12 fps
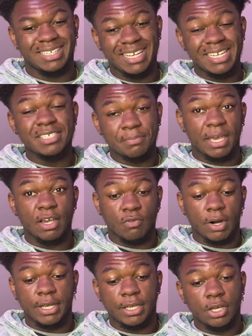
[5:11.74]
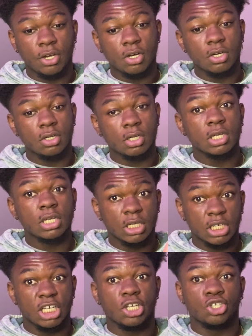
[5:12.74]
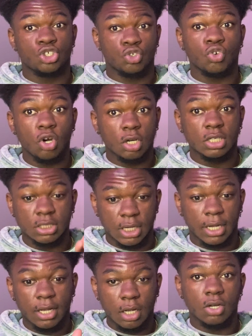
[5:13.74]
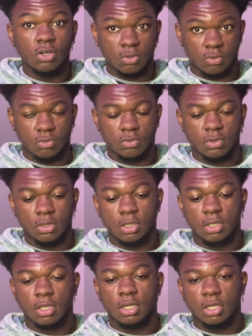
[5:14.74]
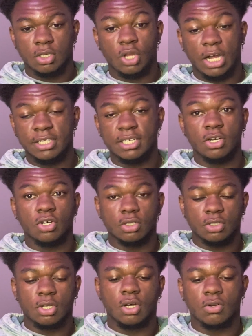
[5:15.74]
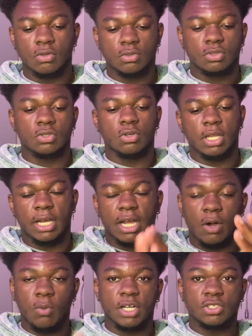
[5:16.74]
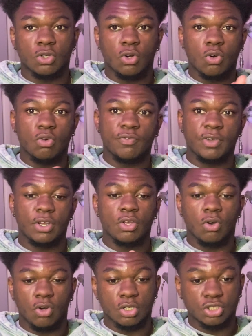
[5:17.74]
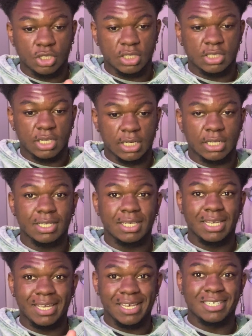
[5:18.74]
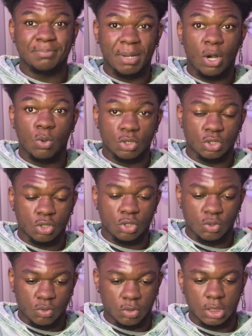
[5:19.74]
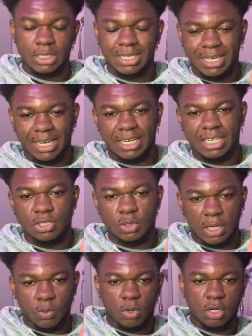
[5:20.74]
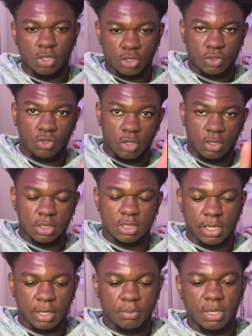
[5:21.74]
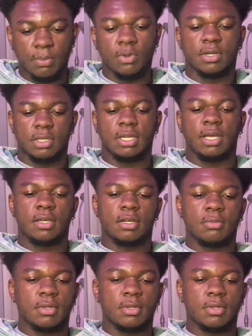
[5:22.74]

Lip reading: this man right here is strong as hell. I did so like I watched the whole video on just like his powers alone, and he's like one of the strongest like people in that anime.